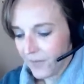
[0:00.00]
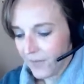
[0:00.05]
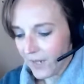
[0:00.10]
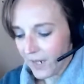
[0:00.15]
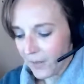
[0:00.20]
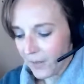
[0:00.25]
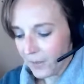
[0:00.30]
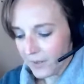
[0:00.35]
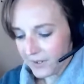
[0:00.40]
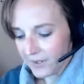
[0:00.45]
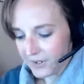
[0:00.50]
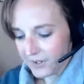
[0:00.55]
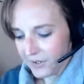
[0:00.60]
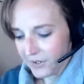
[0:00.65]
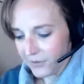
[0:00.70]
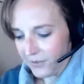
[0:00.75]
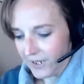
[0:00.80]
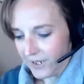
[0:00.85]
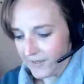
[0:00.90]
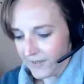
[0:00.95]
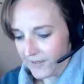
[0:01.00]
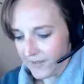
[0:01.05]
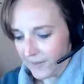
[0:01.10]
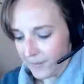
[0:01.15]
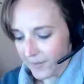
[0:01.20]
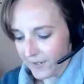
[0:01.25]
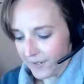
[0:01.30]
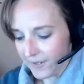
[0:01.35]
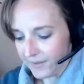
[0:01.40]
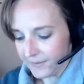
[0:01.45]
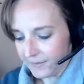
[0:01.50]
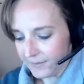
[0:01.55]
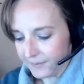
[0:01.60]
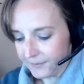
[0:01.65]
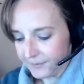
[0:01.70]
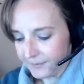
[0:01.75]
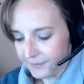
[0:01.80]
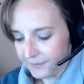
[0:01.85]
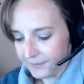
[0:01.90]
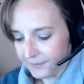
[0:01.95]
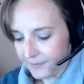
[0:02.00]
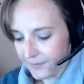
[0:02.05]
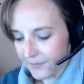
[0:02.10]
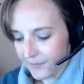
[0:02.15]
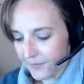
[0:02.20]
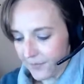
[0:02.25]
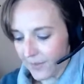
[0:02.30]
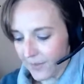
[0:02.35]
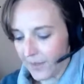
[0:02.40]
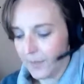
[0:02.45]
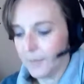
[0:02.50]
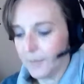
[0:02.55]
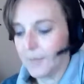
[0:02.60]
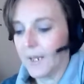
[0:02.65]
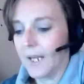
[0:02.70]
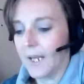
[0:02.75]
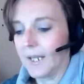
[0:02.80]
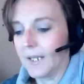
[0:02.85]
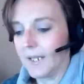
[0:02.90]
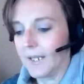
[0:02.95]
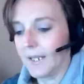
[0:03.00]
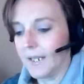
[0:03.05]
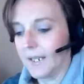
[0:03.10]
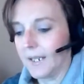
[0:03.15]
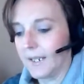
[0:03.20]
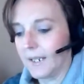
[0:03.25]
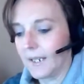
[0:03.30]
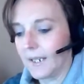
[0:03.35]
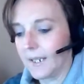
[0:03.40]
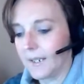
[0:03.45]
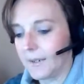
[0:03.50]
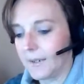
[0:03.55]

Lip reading: I wanted to read something by a